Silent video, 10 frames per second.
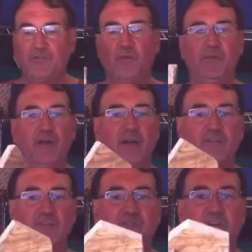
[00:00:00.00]
So we've got
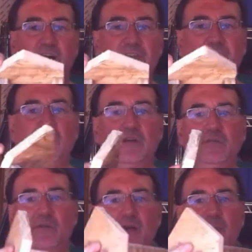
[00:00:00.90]
our two sides
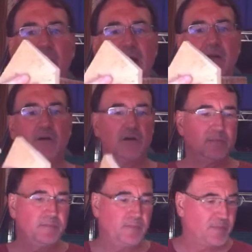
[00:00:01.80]
on, we've got a back
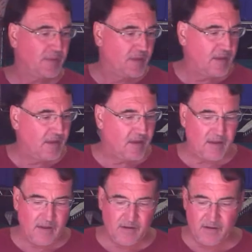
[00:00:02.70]
on,
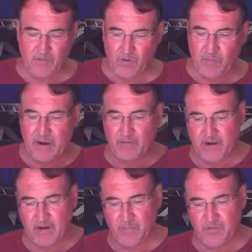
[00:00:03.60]
and we're about
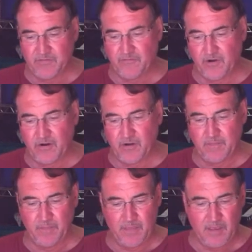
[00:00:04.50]
ready to put the front on.
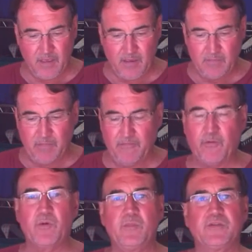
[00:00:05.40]
But
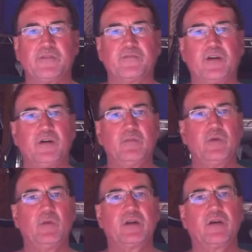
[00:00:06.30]
before we put the front on,
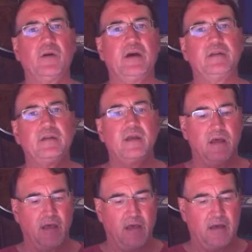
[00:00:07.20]
we want to go ahead and
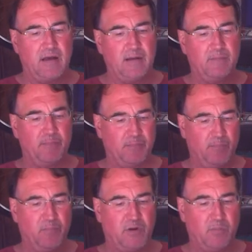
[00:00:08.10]

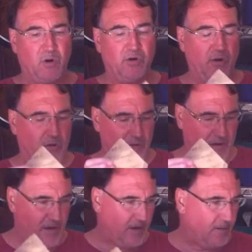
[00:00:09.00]
put a bird hole
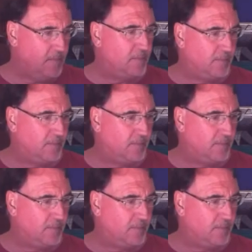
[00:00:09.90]
in here.